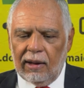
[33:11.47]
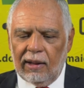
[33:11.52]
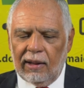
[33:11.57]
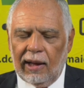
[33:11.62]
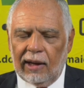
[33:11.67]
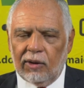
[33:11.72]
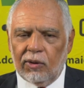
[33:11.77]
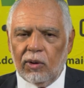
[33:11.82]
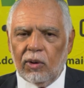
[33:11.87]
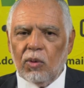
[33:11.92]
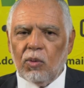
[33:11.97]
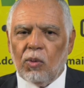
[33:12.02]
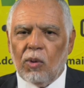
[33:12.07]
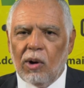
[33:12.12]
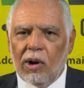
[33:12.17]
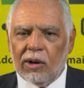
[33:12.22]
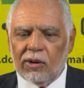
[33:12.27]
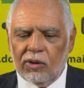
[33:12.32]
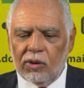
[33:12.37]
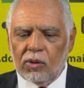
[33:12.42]
that you'll
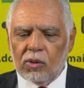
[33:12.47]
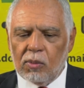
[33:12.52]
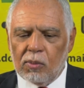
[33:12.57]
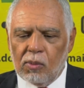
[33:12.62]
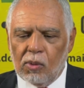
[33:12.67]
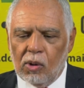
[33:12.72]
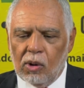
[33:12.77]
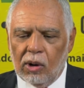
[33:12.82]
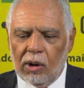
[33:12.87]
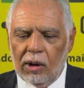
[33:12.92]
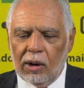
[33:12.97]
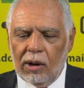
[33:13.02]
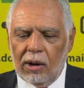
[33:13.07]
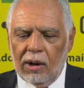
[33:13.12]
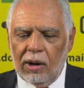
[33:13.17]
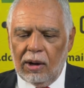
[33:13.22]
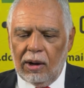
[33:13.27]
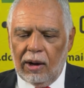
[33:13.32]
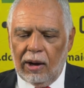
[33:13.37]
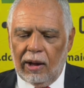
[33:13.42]
want to do more,
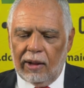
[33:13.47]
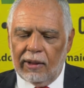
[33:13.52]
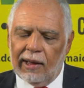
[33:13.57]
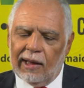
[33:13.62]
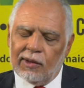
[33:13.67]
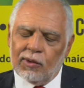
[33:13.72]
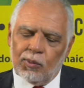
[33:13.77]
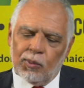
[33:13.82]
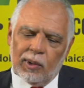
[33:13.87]
and that's